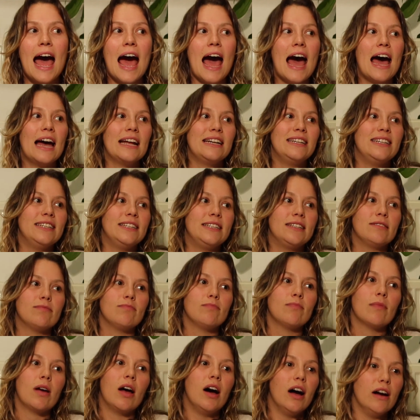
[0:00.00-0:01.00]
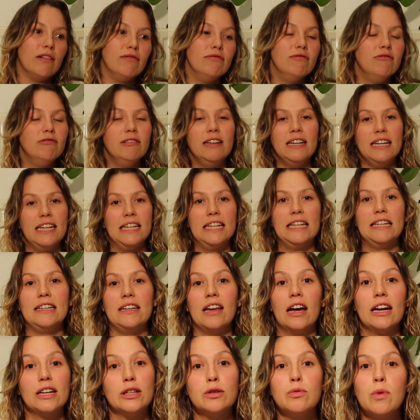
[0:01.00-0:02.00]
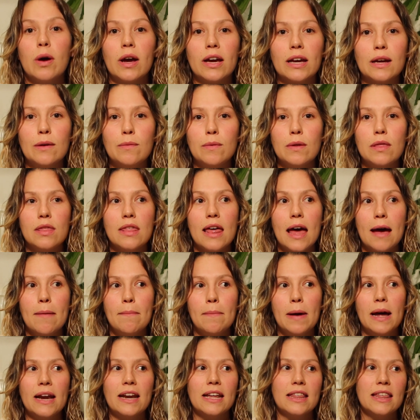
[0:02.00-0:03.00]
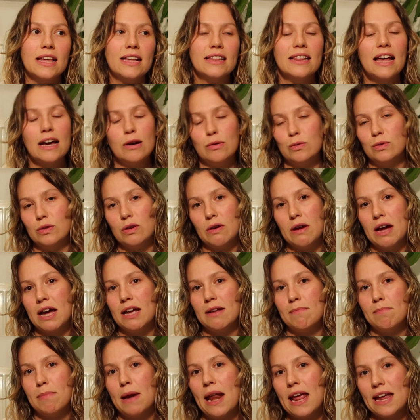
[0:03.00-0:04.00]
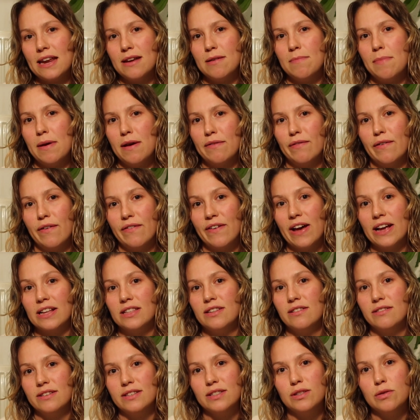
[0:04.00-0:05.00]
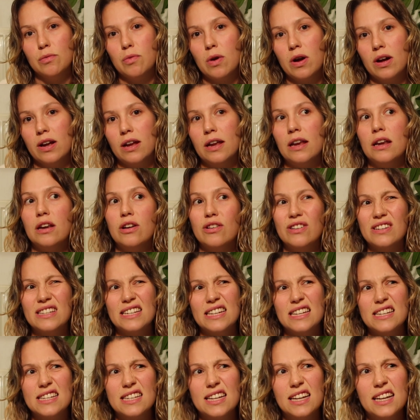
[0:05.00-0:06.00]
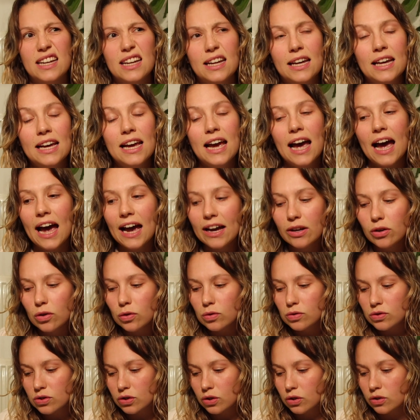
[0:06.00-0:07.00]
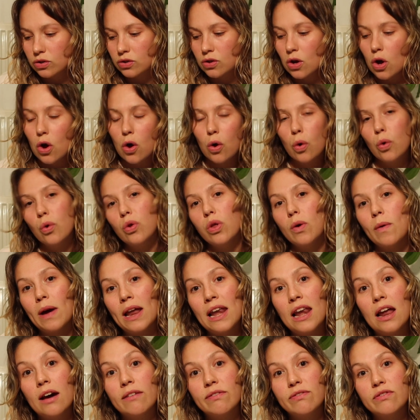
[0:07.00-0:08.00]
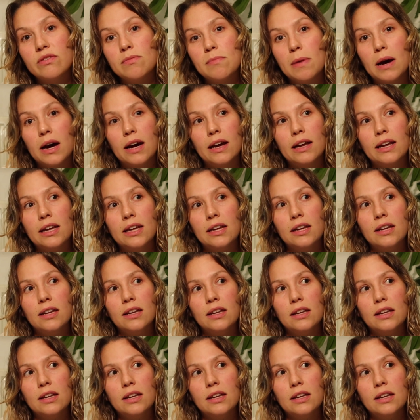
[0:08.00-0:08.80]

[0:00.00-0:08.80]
and I really liked working with them, and I think that also had played a bit of a factor as to why I looked into adults, because although I loved my